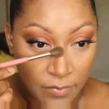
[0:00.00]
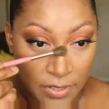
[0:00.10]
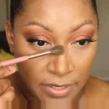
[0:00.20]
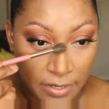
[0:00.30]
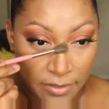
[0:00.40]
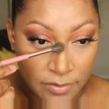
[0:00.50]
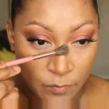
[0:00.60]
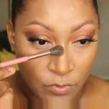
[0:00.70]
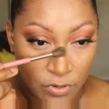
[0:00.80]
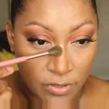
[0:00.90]
But again, it's
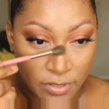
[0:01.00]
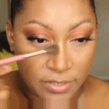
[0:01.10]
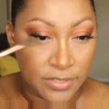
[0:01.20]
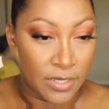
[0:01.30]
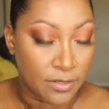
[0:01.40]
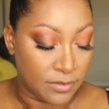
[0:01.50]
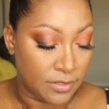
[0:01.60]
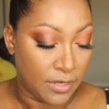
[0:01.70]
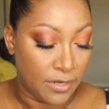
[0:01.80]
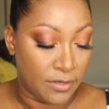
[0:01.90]
more on the subtle
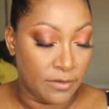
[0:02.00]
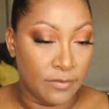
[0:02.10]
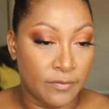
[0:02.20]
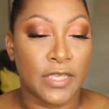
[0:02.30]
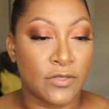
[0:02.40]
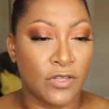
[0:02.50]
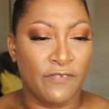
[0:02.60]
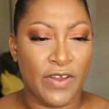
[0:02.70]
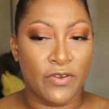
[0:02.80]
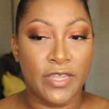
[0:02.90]
side. It's on the
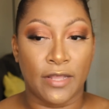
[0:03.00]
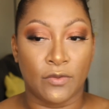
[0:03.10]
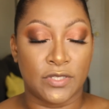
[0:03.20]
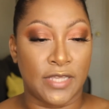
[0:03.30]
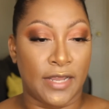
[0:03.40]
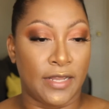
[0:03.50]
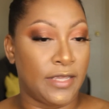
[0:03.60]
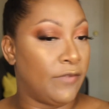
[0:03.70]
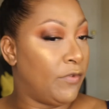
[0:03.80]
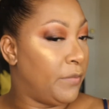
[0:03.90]
very yellow side, like
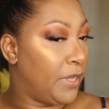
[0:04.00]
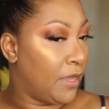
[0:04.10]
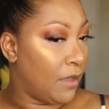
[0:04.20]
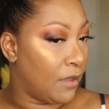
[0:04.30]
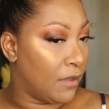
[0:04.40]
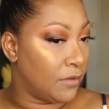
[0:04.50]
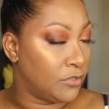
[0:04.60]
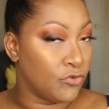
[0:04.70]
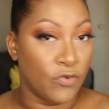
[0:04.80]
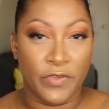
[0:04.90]
giving me
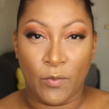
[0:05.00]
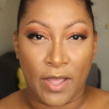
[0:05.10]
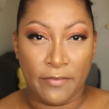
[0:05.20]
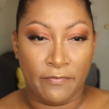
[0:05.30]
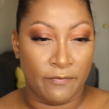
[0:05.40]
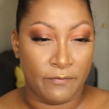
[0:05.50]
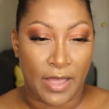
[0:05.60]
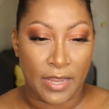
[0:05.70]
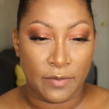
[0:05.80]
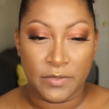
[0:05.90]
trophy wife
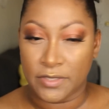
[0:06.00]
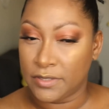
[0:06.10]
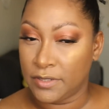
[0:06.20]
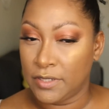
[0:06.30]
vibes.